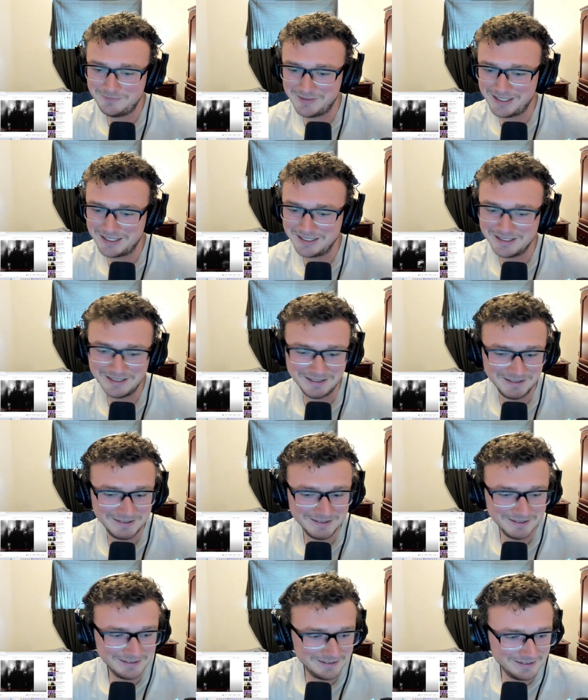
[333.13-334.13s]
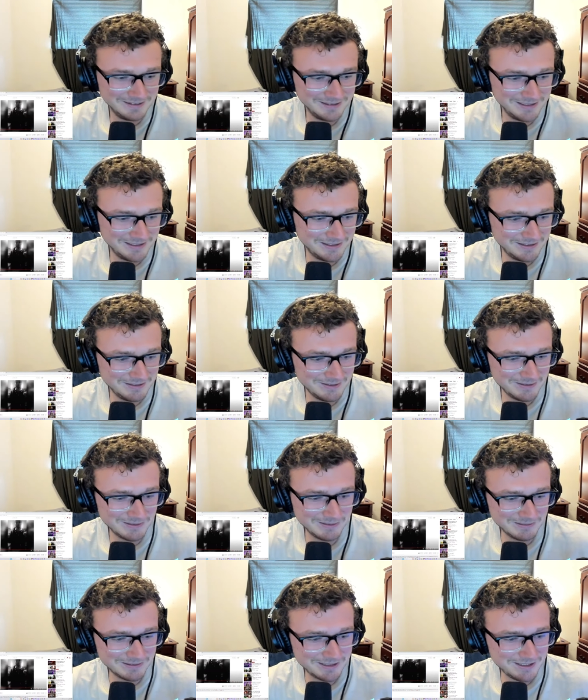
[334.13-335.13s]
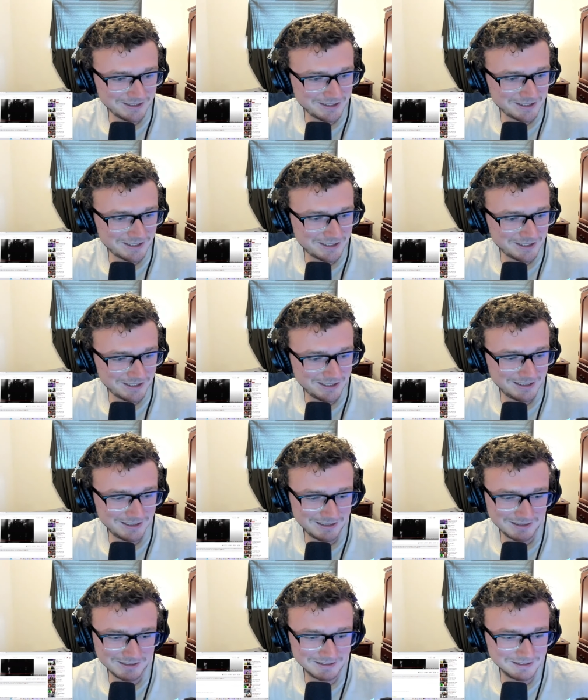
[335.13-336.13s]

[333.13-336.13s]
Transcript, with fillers: man. Holy shit.